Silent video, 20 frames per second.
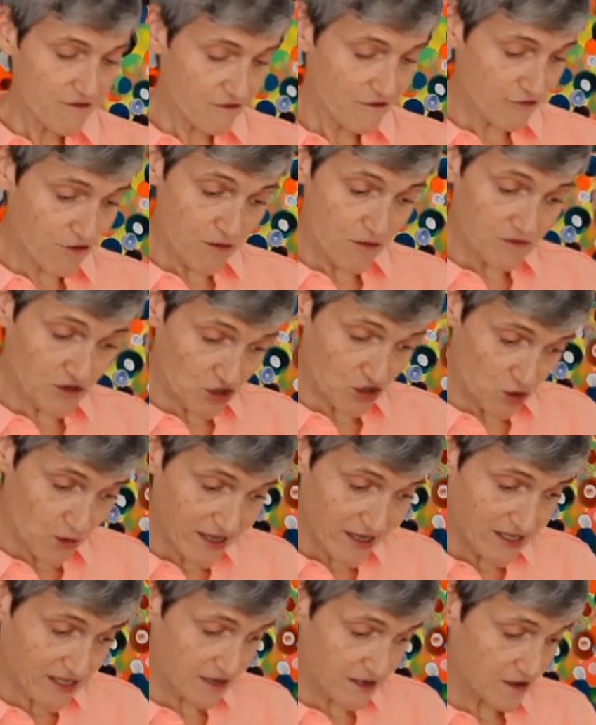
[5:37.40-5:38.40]
from the
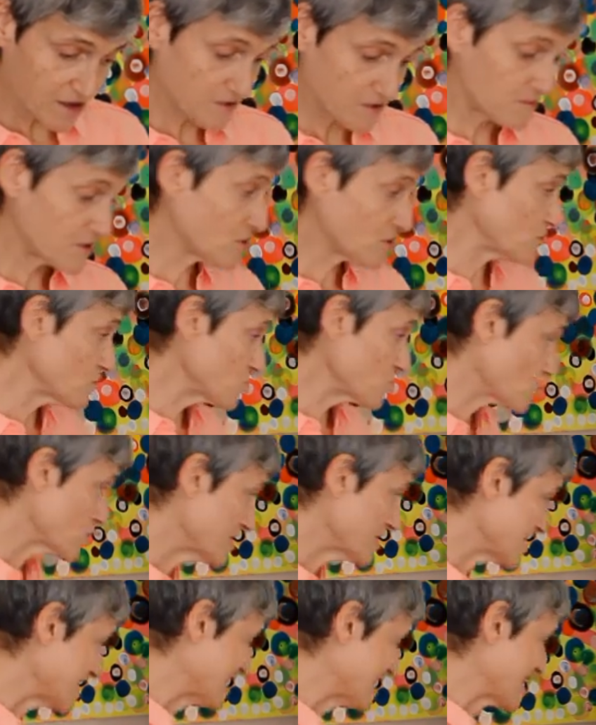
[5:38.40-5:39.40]
20th, but on the
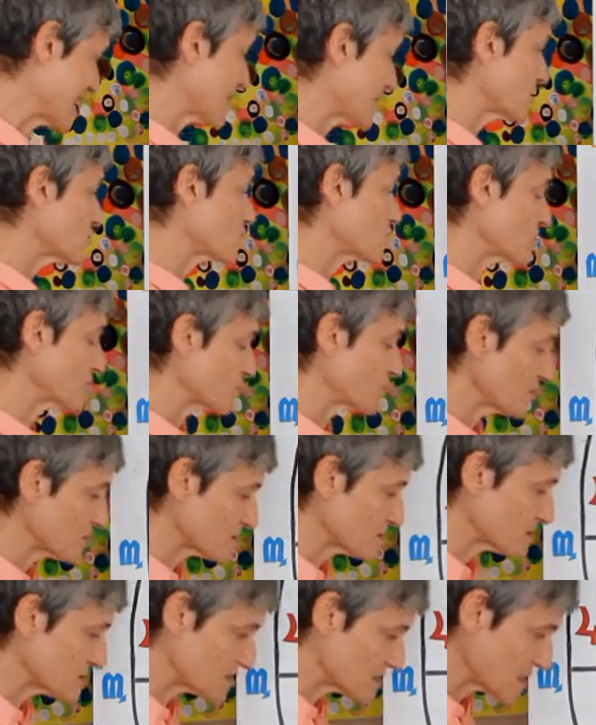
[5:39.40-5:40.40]
22nd we've got
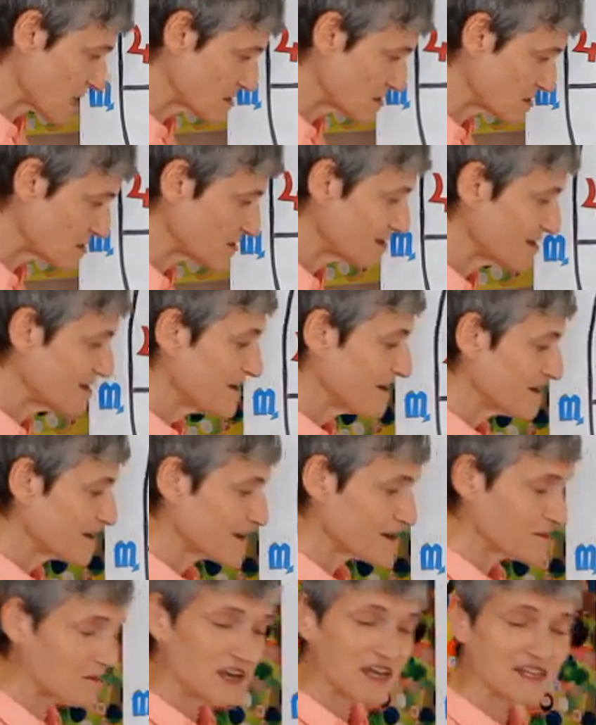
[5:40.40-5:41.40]
the Sun
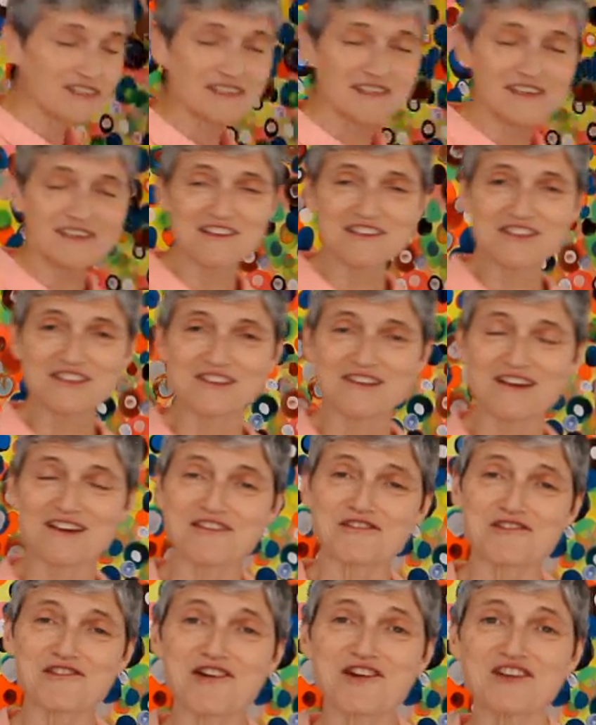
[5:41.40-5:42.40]
coming into this
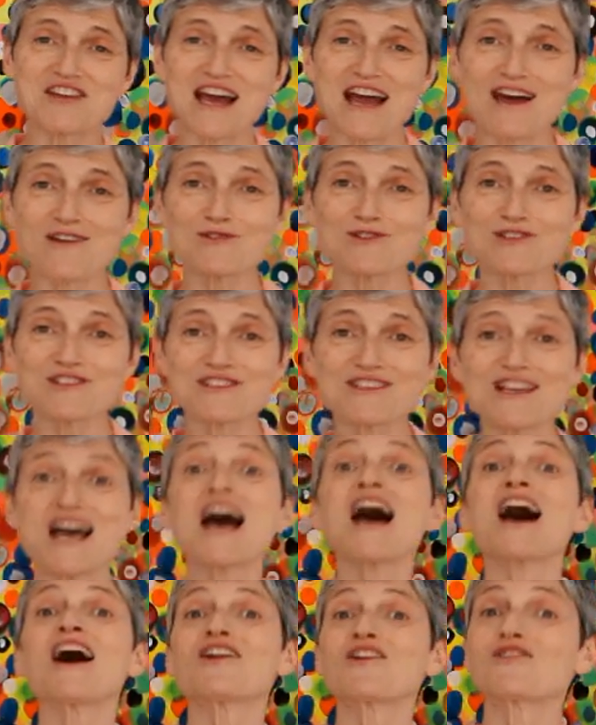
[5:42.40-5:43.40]
third house
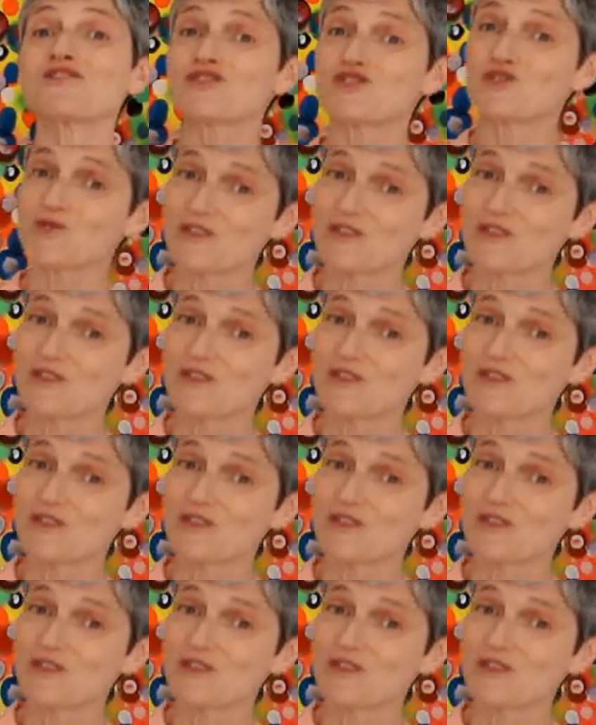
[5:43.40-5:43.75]
and on the